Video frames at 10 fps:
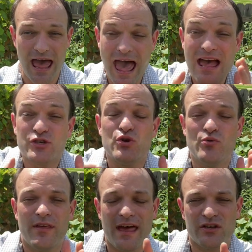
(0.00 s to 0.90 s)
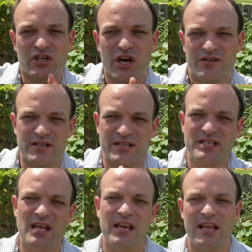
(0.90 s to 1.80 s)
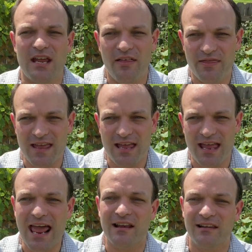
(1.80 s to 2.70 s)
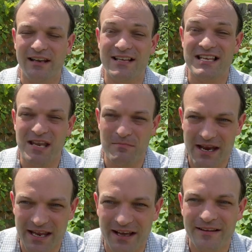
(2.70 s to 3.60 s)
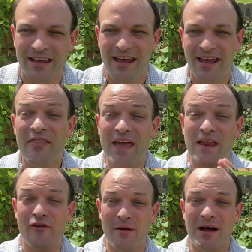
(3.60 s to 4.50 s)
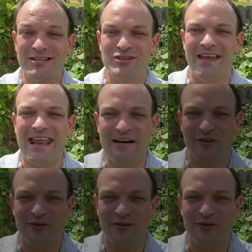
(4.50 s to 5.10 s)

as you then start to study the analytics in media. Thank you very much and have a